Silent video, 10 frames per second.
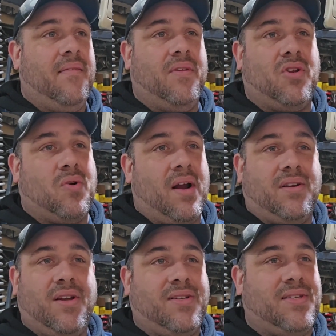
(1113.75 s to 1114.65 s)
the
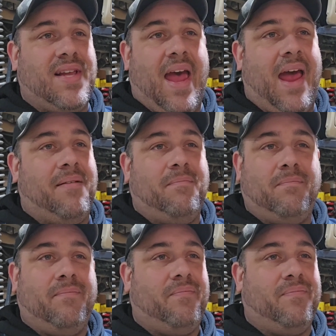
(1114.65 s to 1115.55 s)
truck just
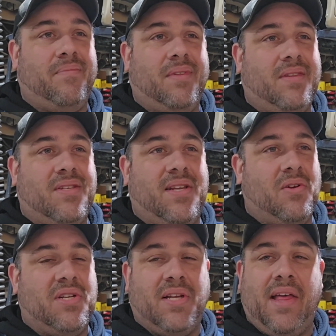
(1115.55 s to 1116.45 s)
sat
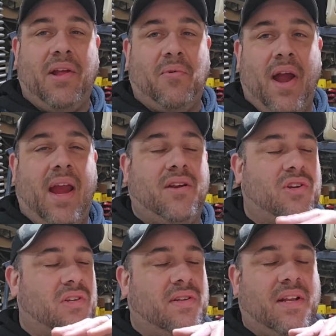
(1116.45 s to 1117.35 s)
still slightly
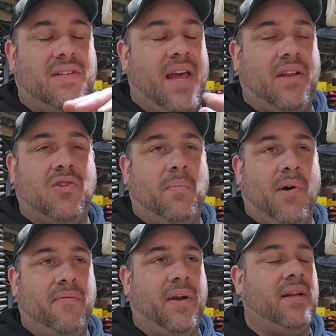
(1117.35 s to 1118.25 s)
raked, it sat so
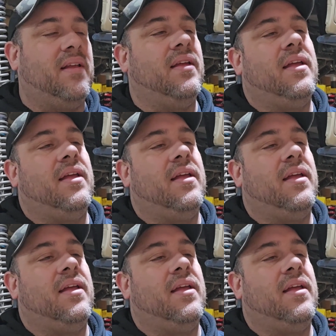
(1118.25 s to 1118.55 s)
perfect.